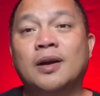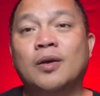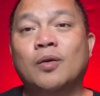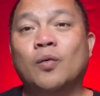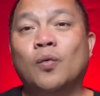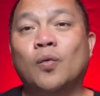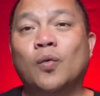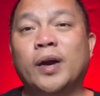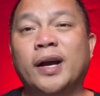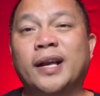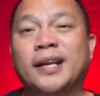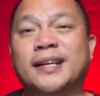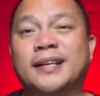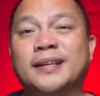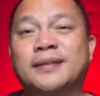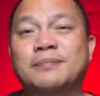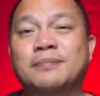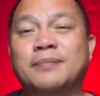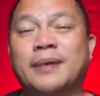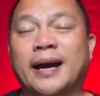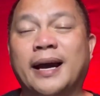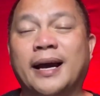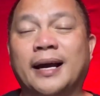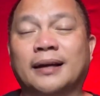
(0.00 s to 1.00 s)
Welcome
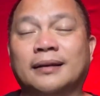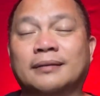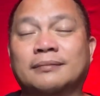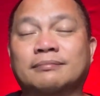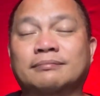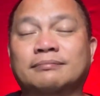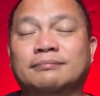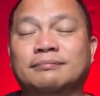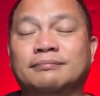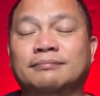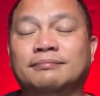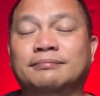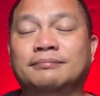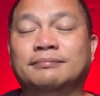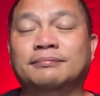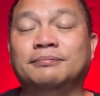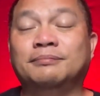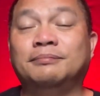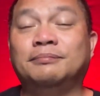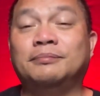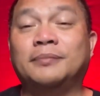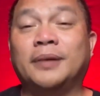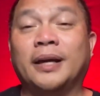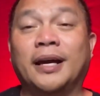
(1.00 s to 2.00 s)
back.
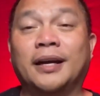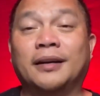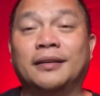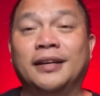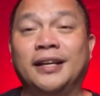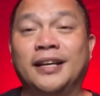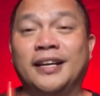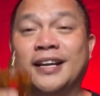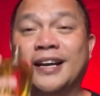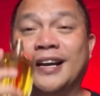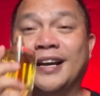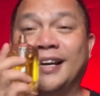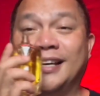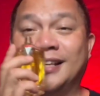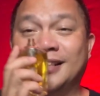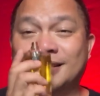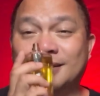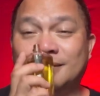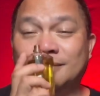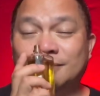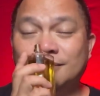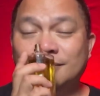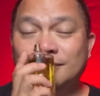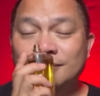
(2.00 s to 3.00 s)
Very nice.
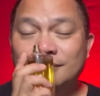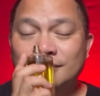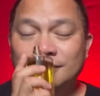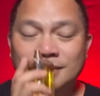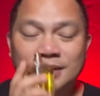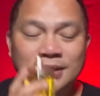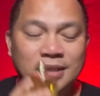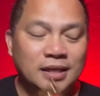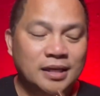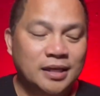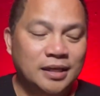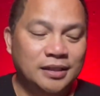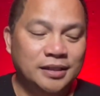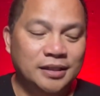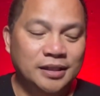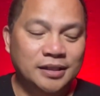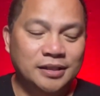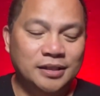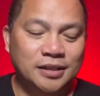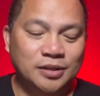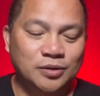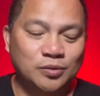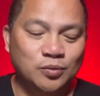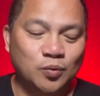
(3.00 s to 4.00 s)
This
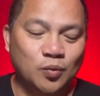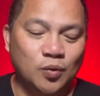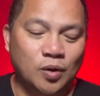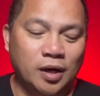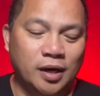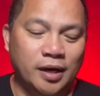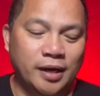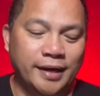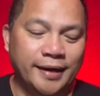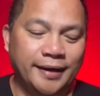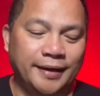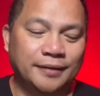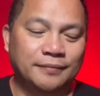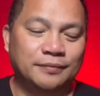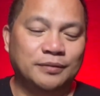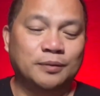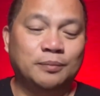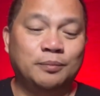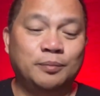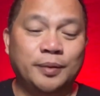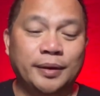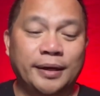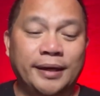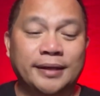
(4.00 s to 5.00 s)
is one of the
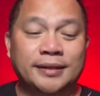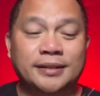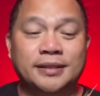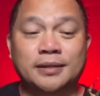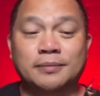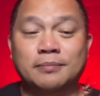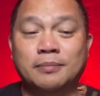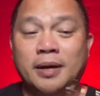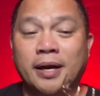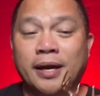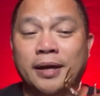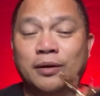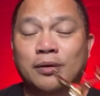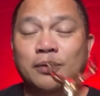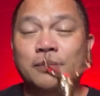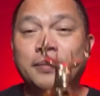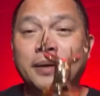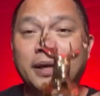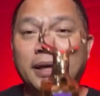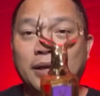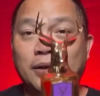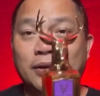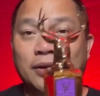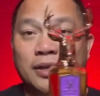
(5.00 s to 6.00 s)
best in my
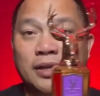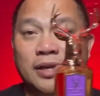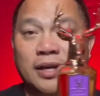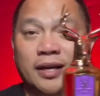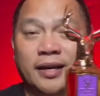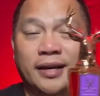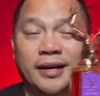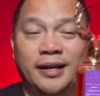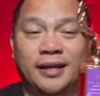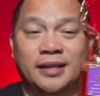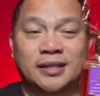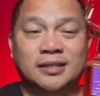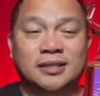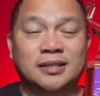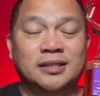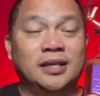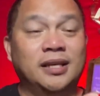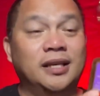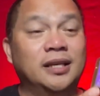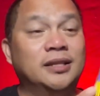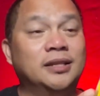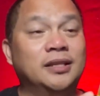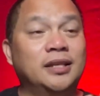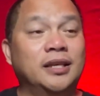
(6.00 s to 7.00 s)
opinion, guys.
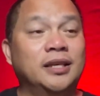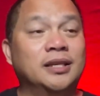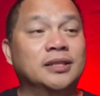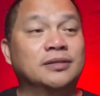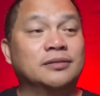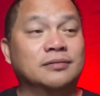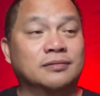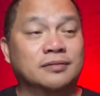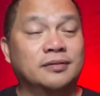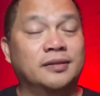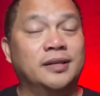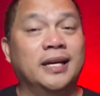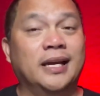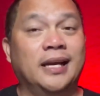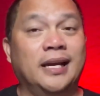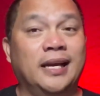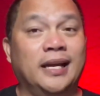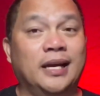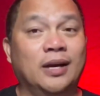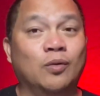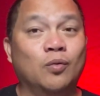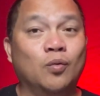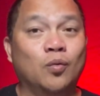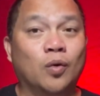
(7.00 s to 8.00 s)
It is really
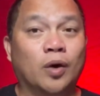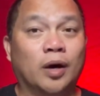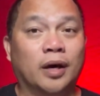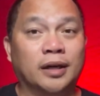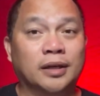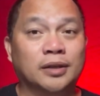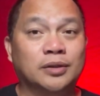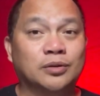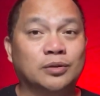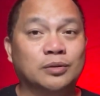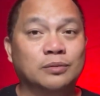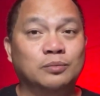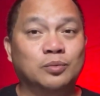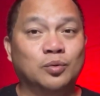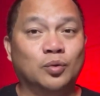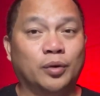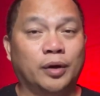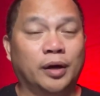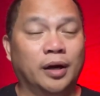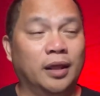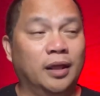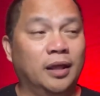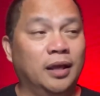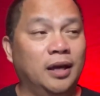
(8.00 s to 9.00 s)
a wardrobe
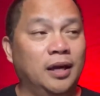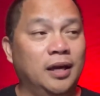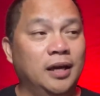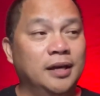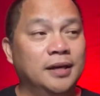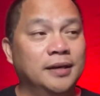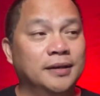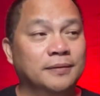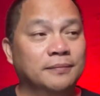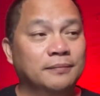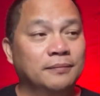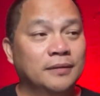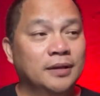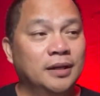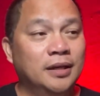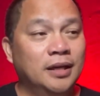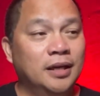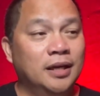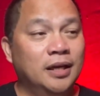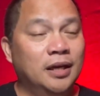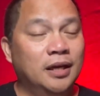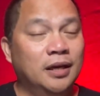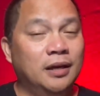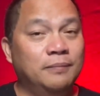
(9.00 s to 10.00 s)
worthy.
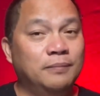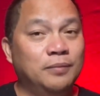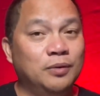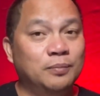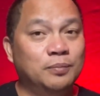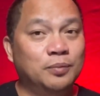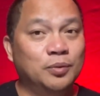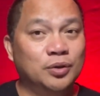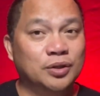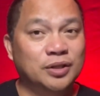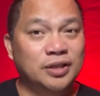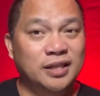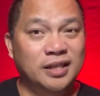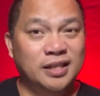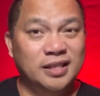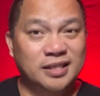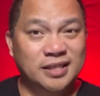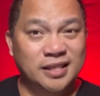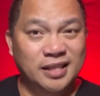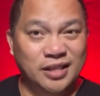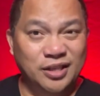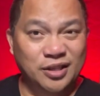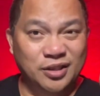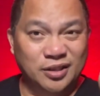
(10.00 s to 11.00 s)
If you put this
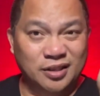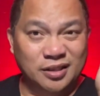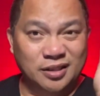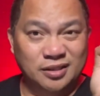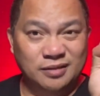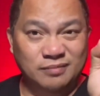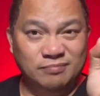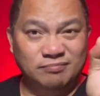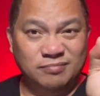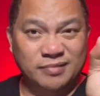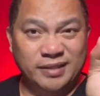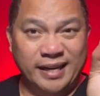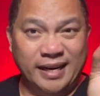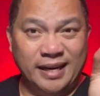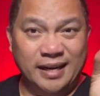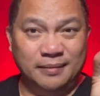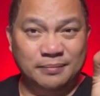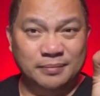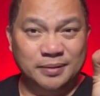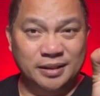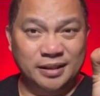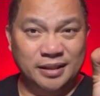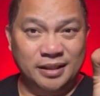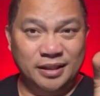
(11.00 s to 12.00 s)
in your
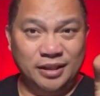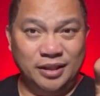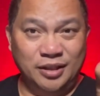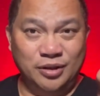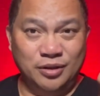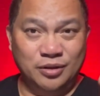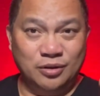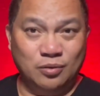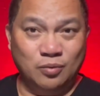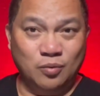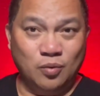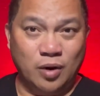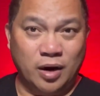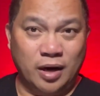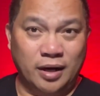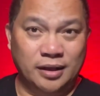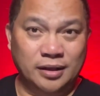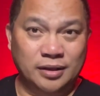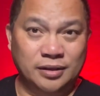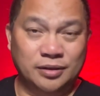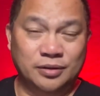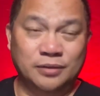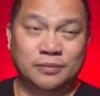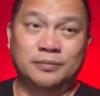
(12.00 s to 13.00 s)
cabinet, in your
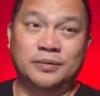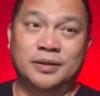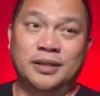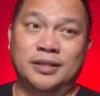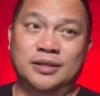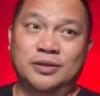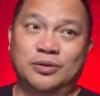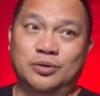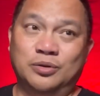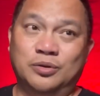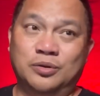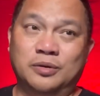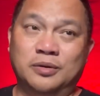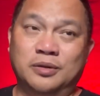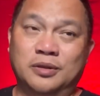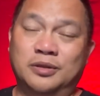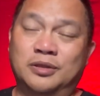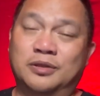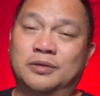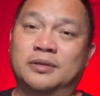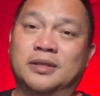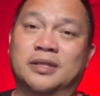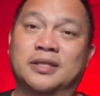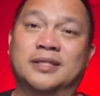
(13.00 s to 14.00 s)
wardrobe, this
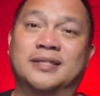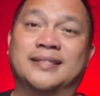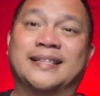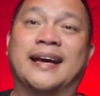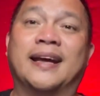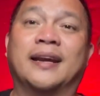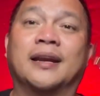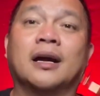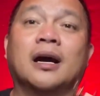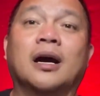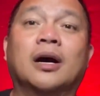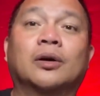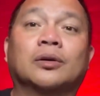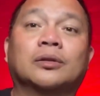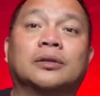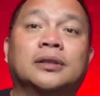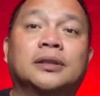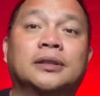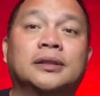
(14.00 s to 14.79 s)
is a standout.